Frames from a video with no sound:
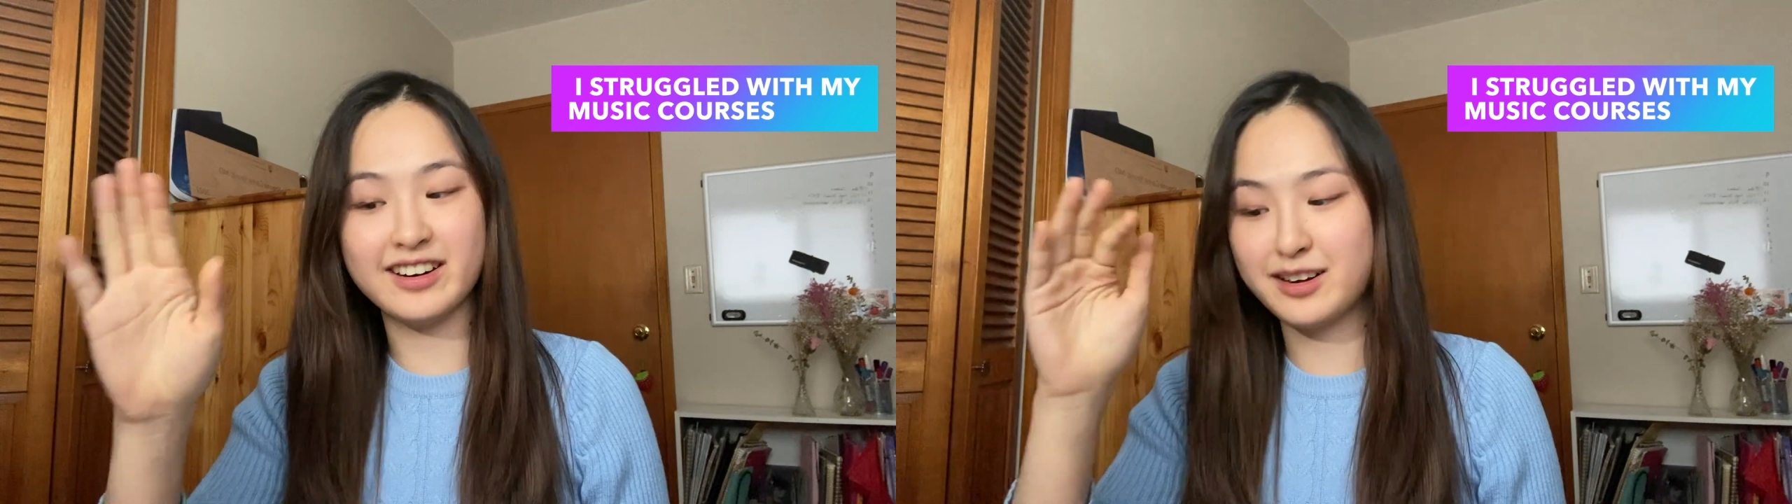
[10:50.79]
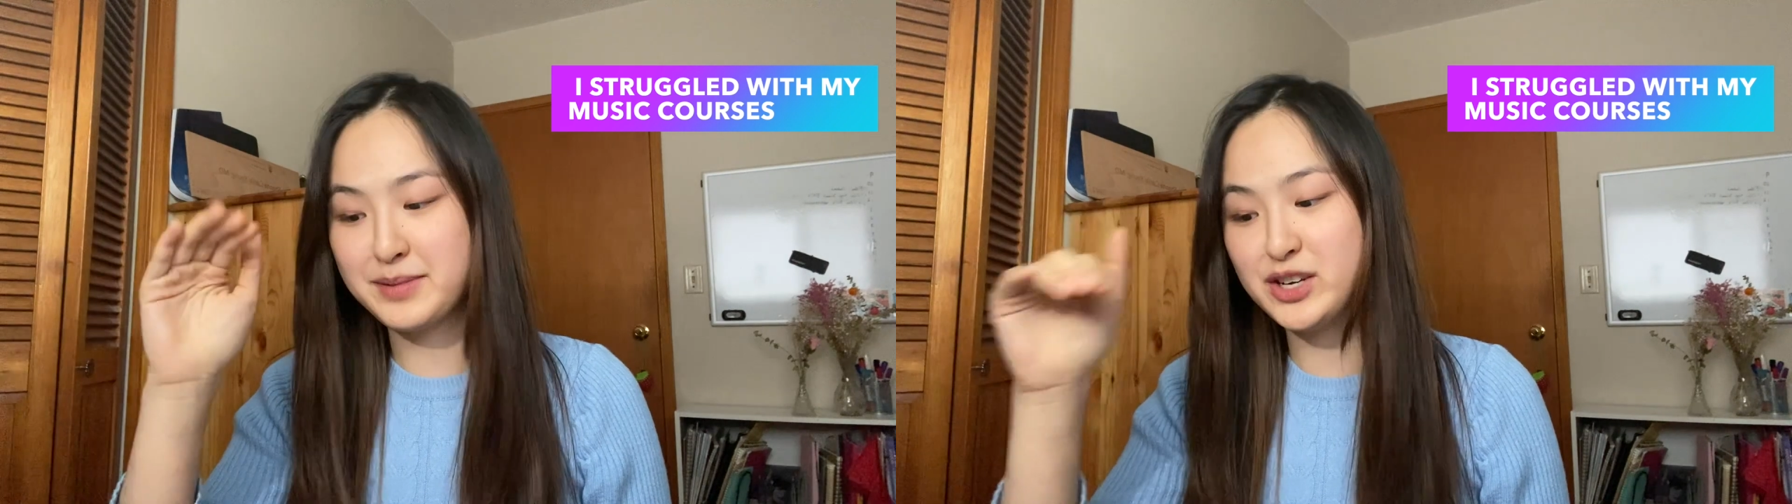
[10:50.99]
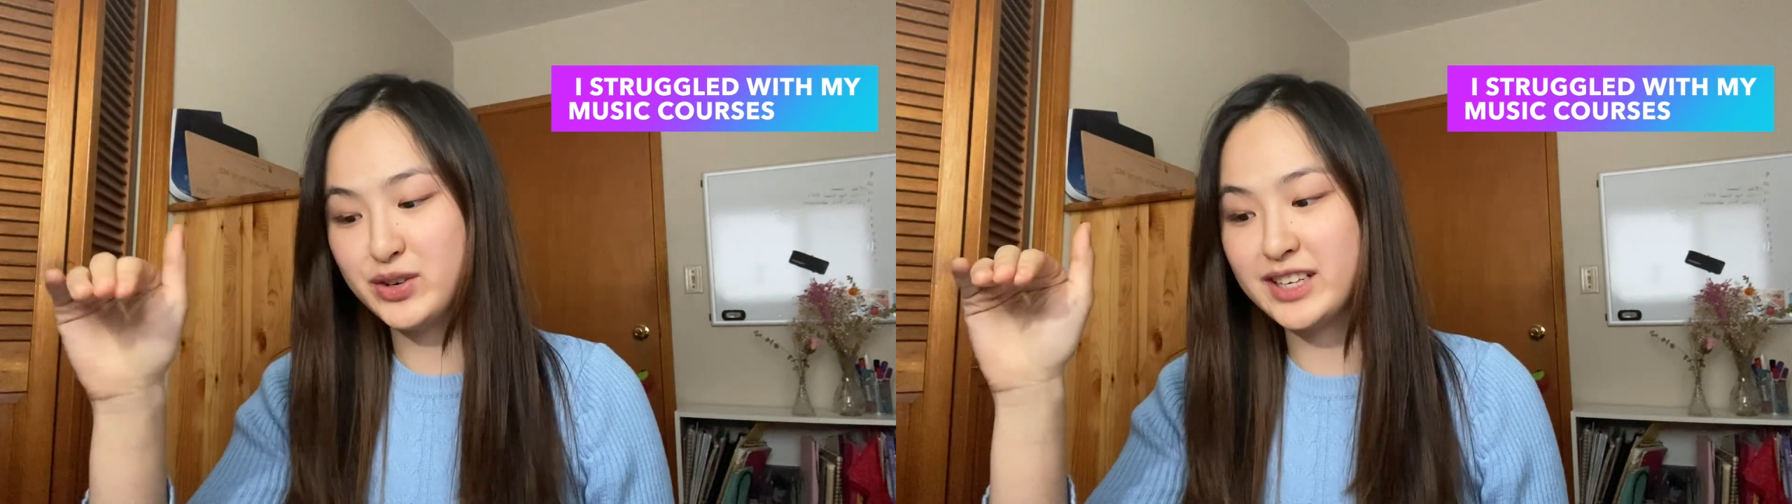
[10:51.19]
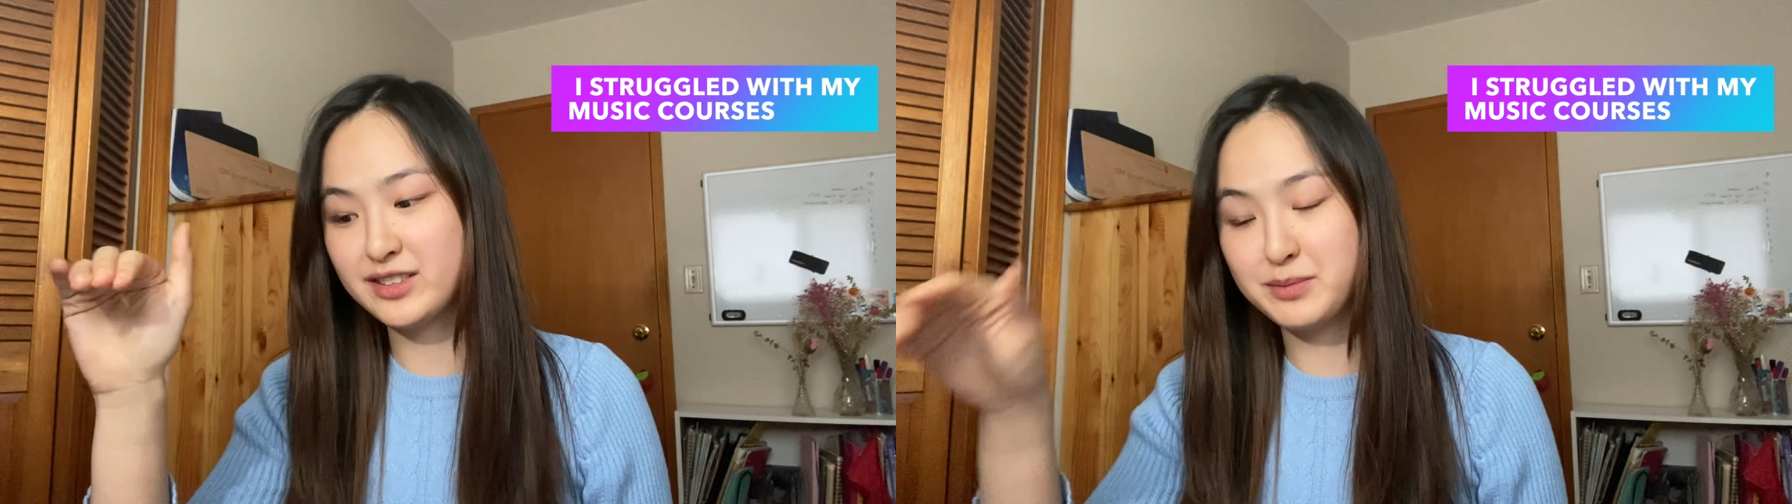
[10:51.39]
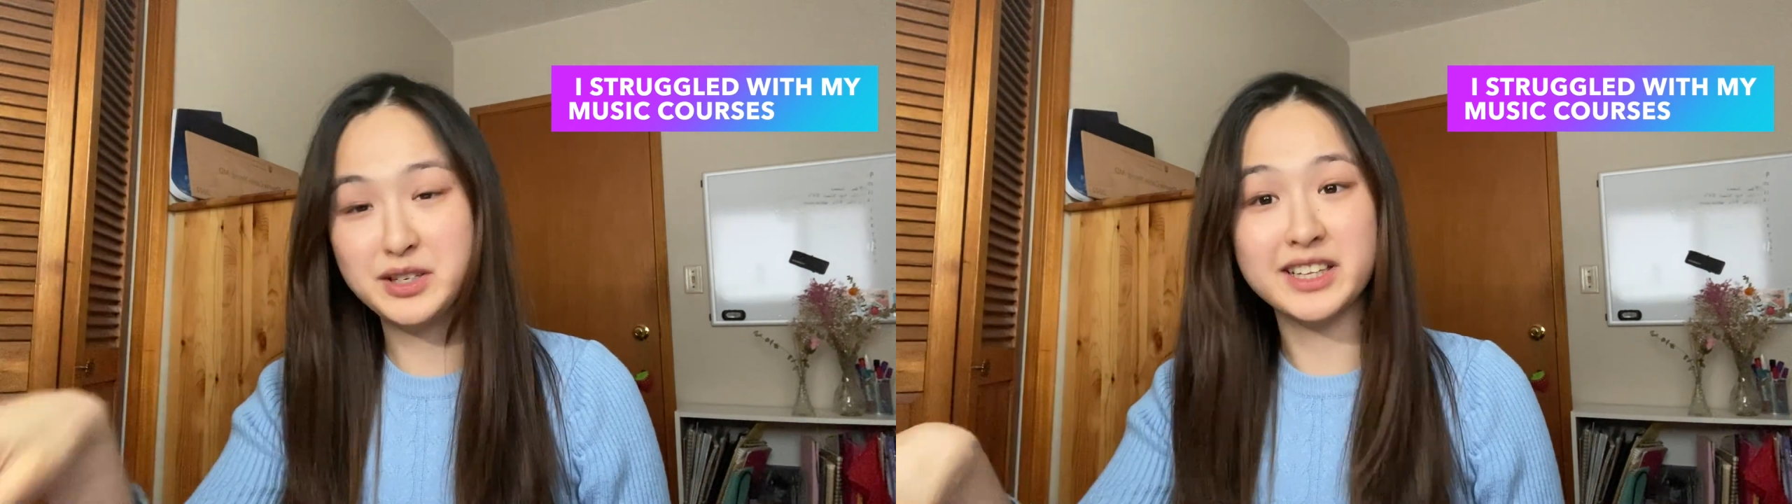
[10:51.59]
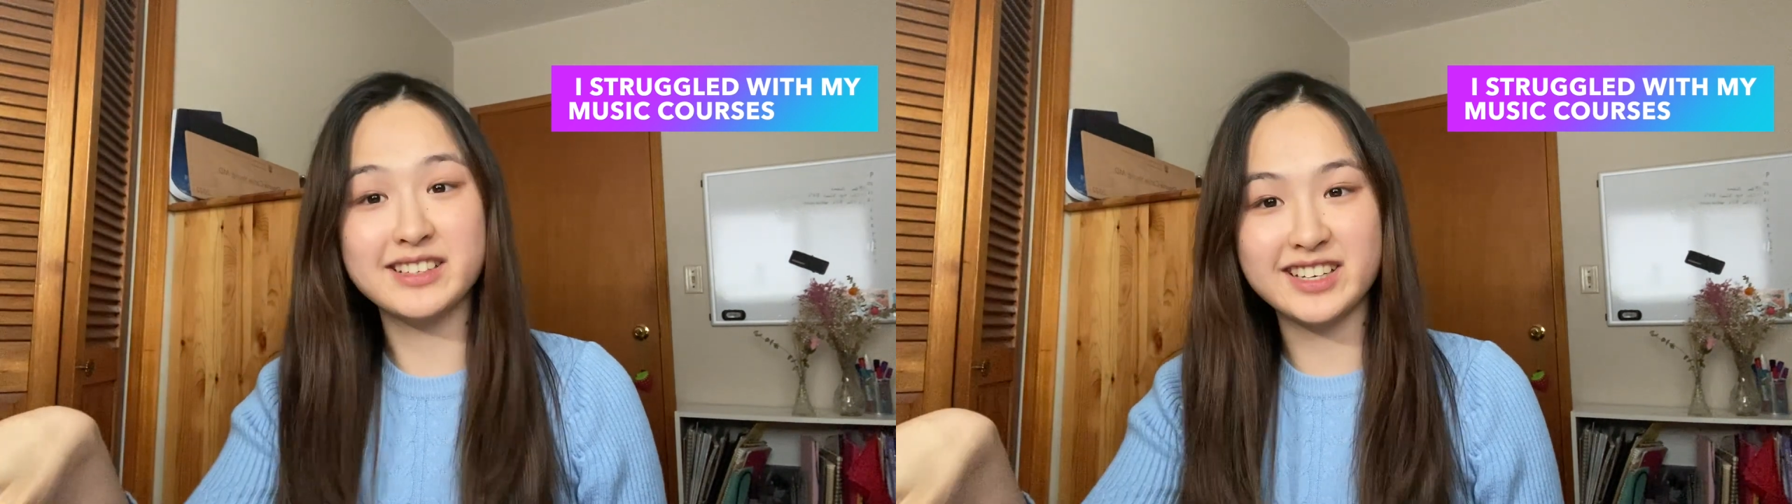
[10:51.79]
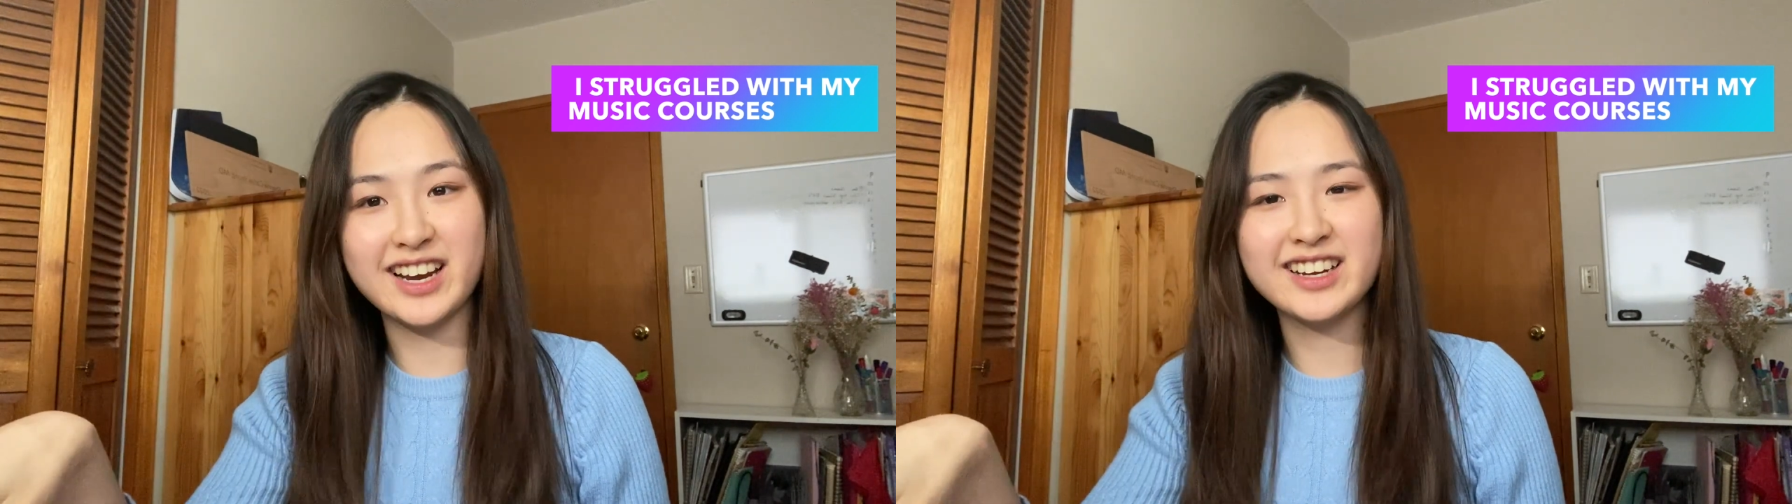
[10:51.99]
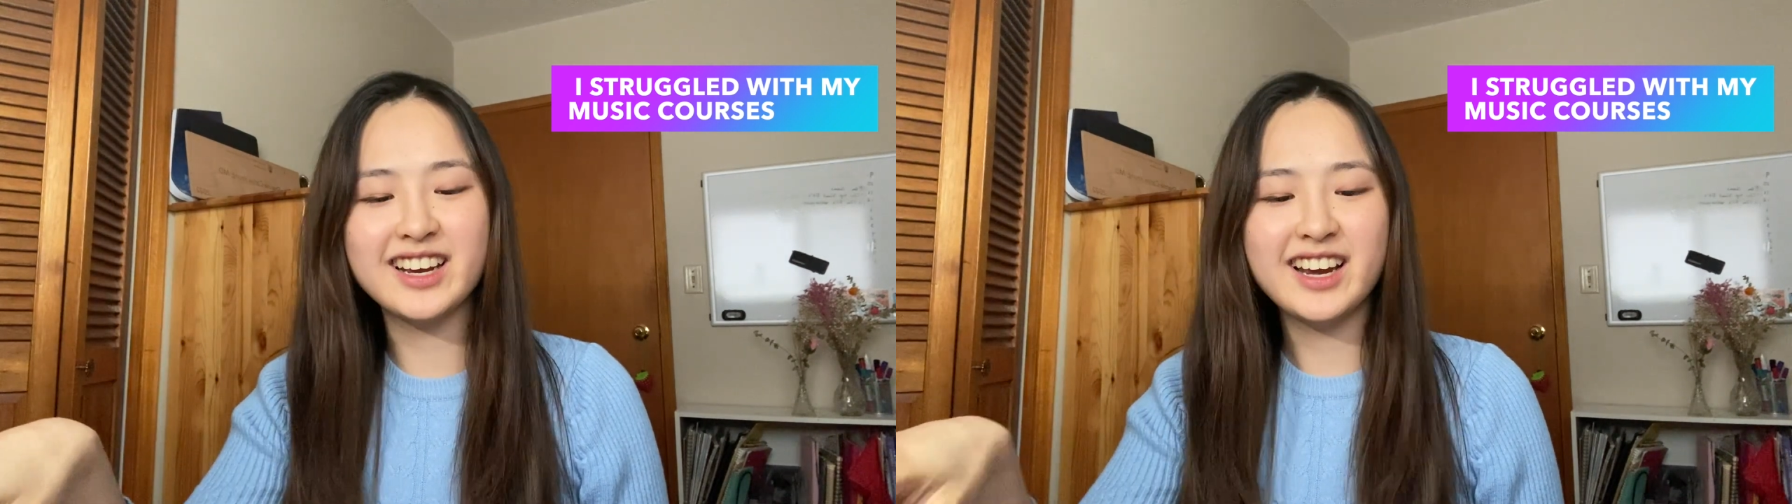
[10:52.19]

on my transcript to this day